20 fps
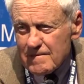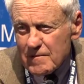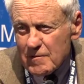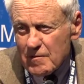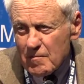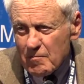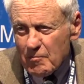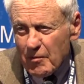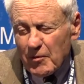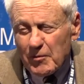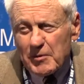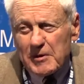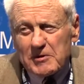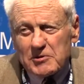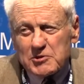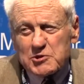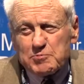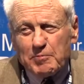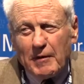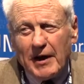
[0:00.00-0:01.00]
But we're
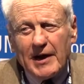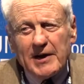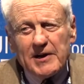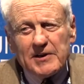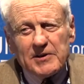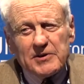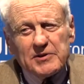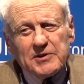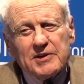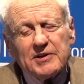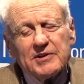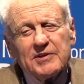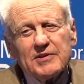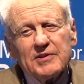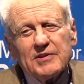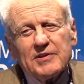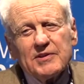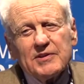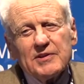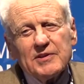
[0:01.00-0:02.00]
inspired
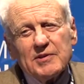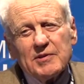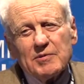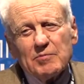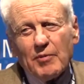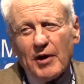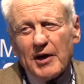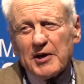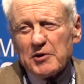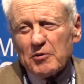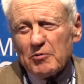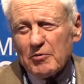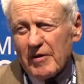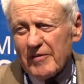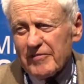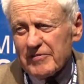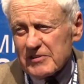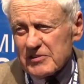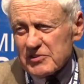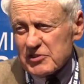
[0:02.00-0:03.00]
by your
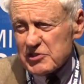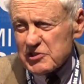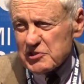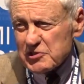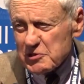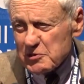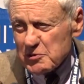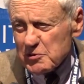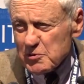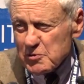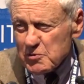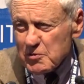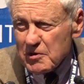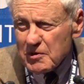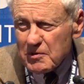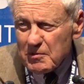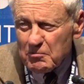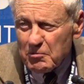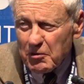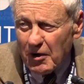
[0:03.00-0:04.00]
reference to
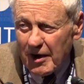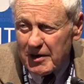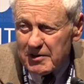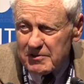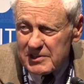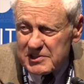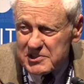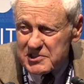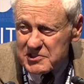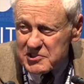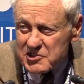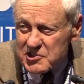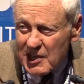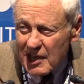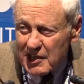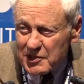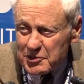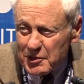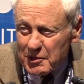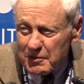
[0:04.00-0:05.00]
progress in
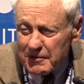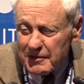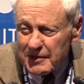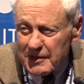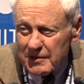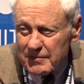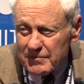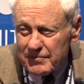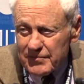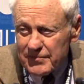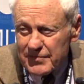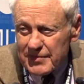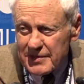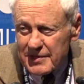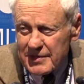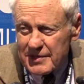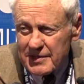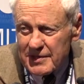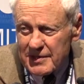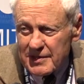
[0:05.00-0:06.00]
South Korea,
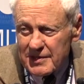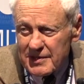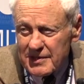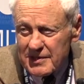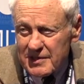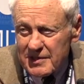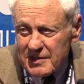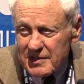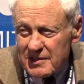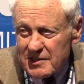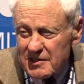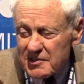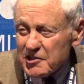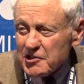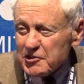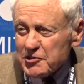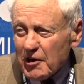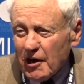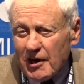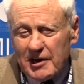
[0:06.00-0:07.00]
the
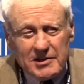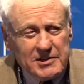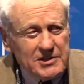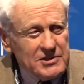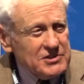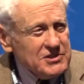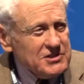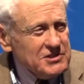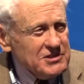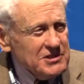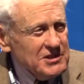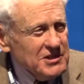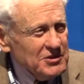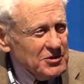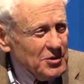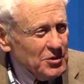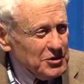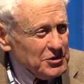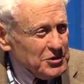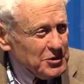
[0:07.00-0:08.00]
darkness in
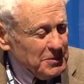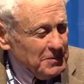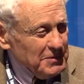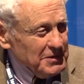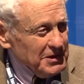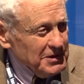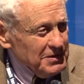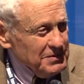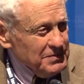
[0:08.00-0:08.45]
North Korea.